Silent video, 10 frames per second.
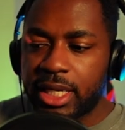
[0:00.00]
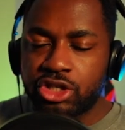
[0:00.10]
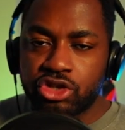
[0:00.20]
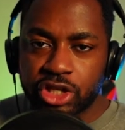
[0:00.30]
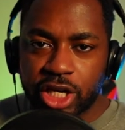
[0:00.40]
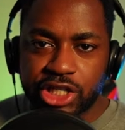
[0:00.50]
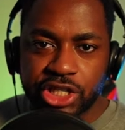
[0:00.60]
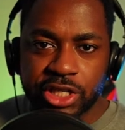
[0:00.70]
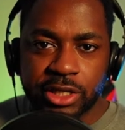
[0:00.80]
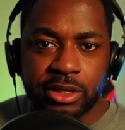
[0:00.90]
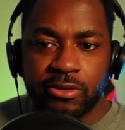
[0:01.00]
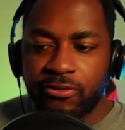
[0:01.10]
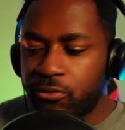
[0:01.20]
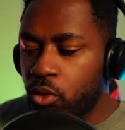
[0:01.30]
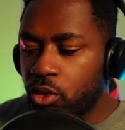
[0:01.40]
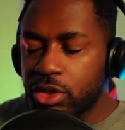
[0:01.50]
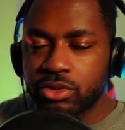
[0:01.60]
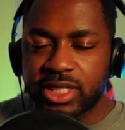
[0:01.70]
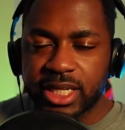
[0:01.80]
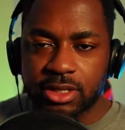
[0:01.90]
introduction for
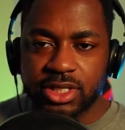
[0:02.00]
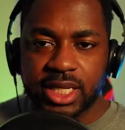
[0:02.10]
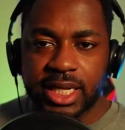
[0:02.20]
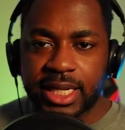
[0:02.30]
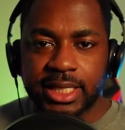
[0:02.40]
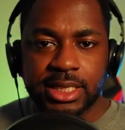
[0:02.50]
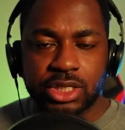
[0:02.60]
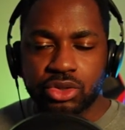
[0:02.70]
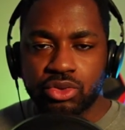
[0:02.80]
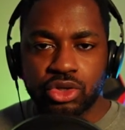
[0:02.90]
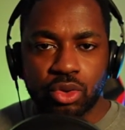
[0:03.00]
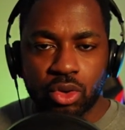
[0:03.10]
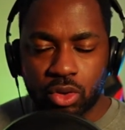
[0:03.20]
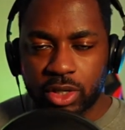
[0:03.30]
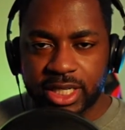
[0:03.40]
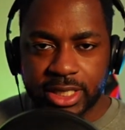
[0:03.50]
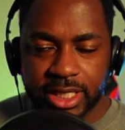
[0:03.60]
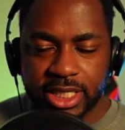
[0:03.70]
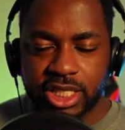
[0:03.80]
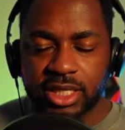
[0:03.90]
new sailors into your
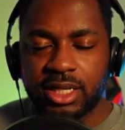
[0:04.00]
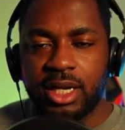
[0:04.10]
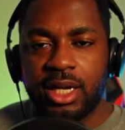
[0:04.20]
organization.